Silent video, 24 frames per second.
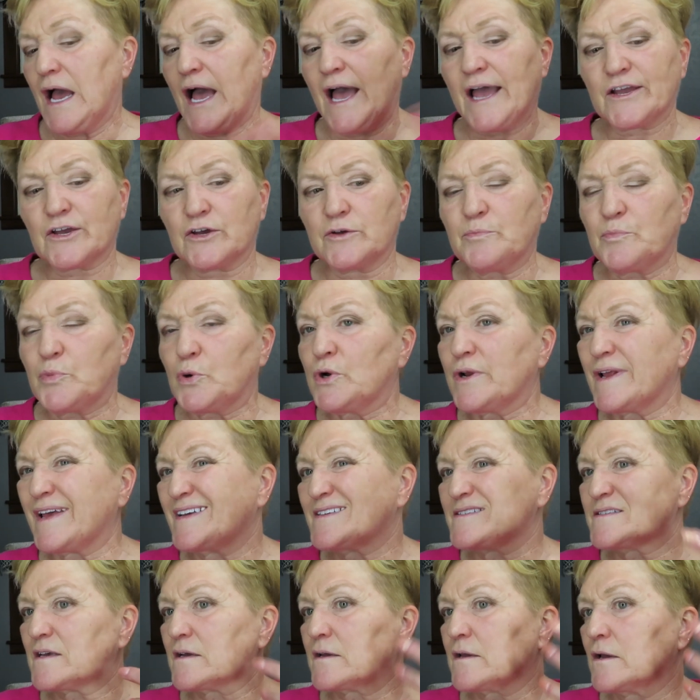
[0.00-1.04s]
I could put a
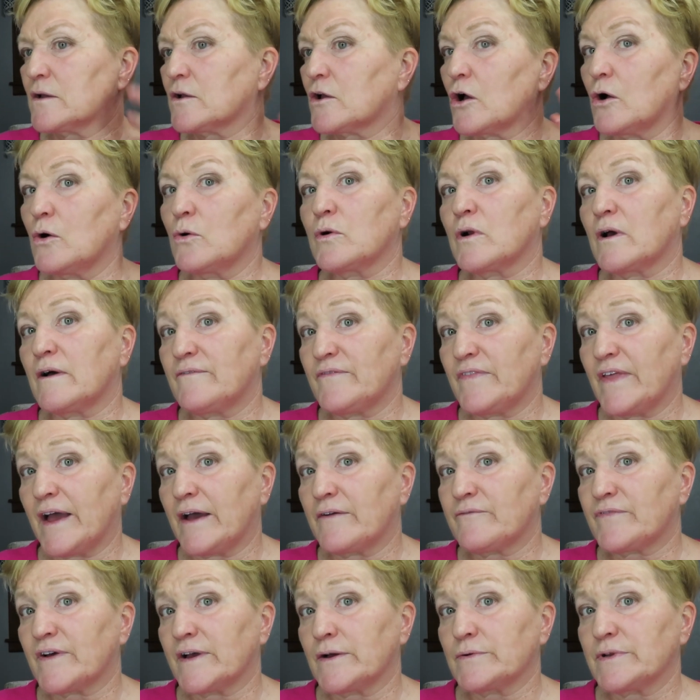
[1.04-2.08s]
second coat of
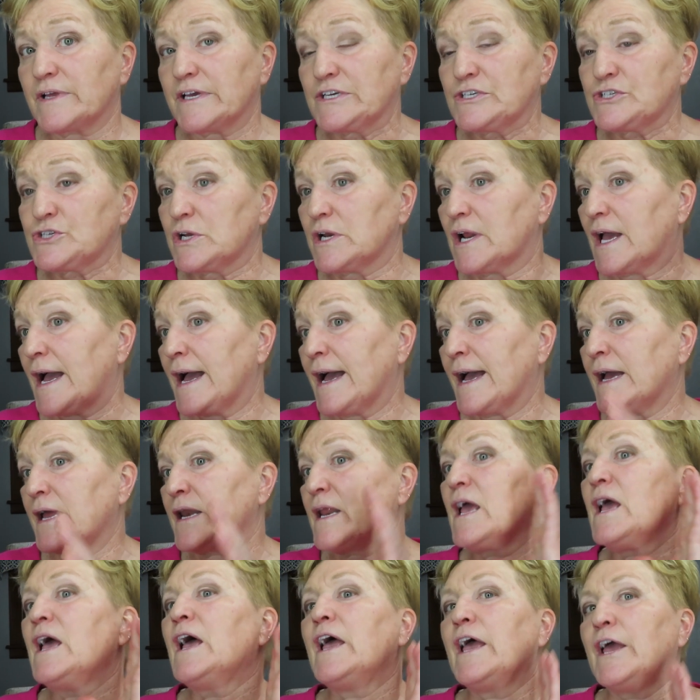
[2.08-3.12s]
that foundation on,